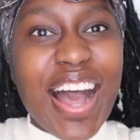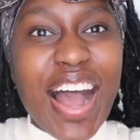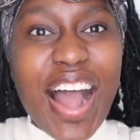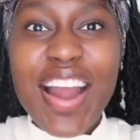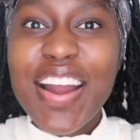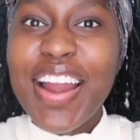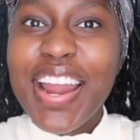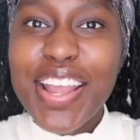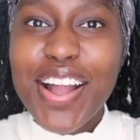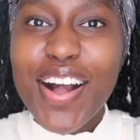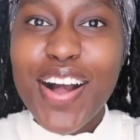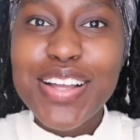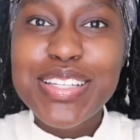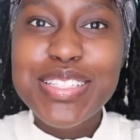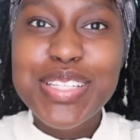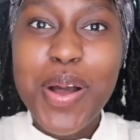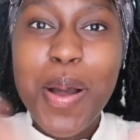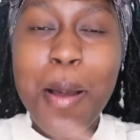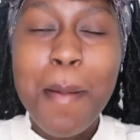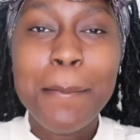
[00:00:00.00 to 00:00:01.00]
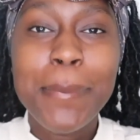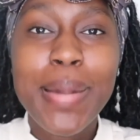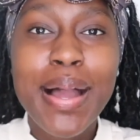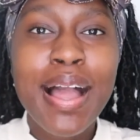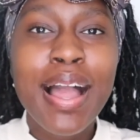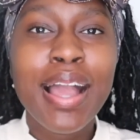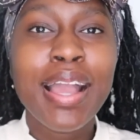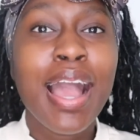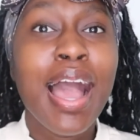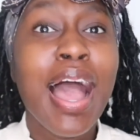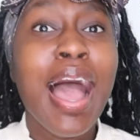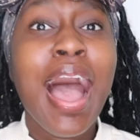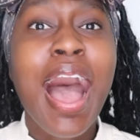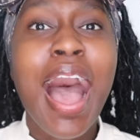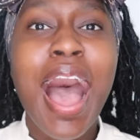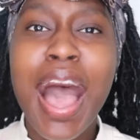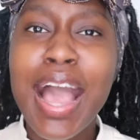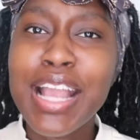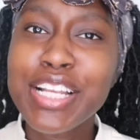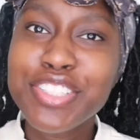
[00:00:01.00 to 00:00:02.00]
Alright, y'all, so I'm back.
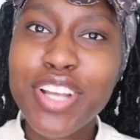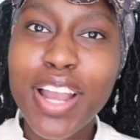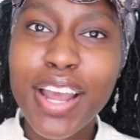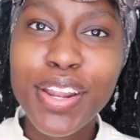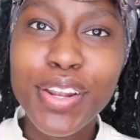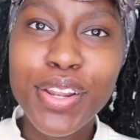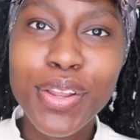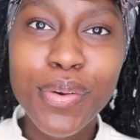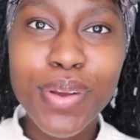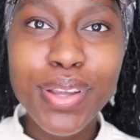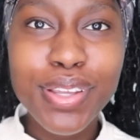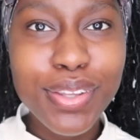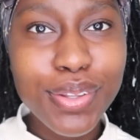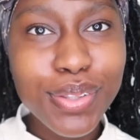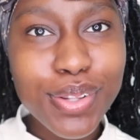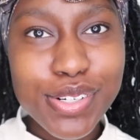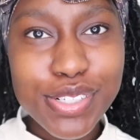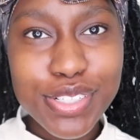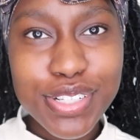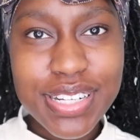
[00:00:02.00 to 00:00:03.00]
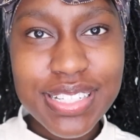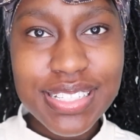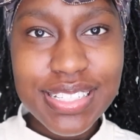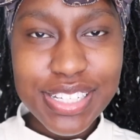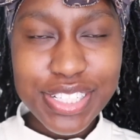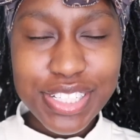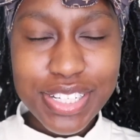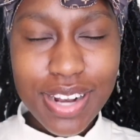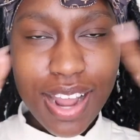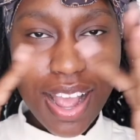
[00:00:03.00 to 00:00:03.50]
I tried to do a cute little transition.